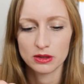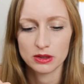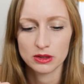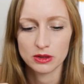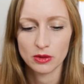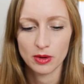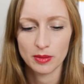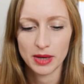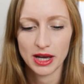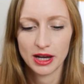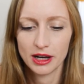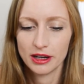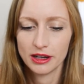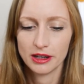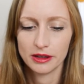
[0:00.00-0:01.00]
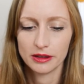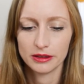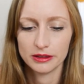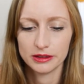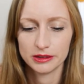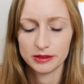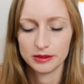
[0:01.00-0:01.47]
So I'm adding,
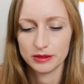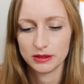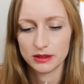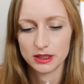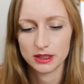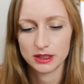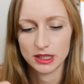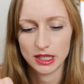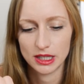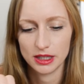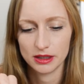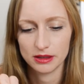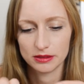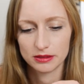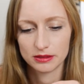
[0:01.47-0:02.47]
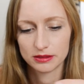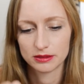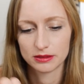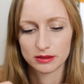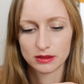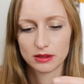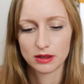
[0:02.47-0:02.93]
let's see,
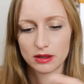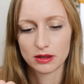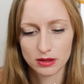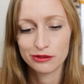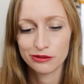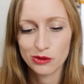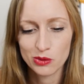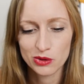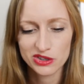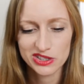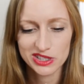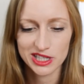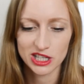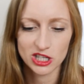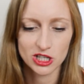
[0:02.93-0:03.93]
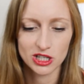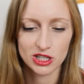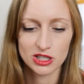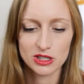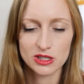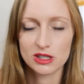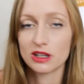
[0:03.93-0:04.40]
4
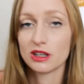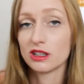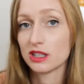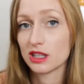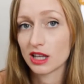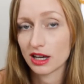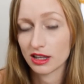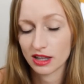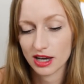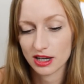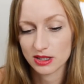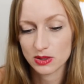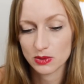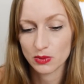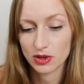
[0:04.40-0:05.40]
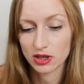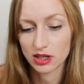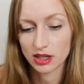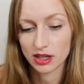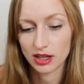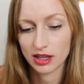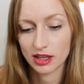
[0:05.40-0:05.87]
stitches into that last
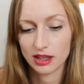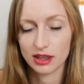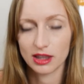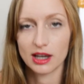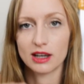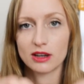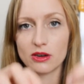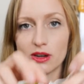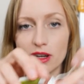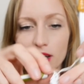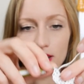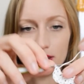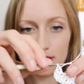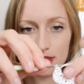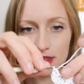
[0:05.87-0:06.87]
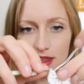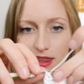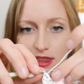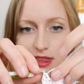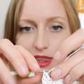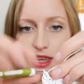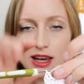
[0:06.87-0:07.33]
one, and that creates
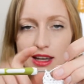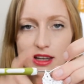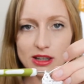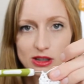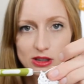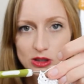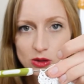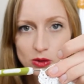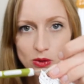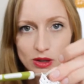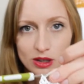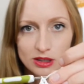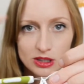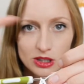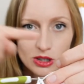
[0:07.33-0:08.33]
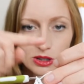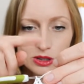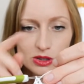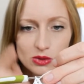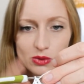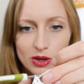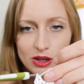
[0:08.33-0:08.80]
that U that turns
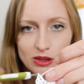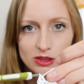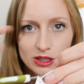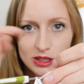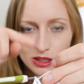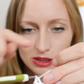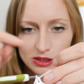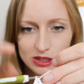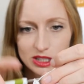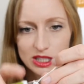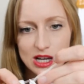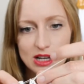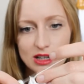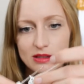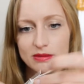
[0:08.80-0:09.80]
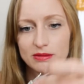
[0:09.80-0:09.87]
around to the other side.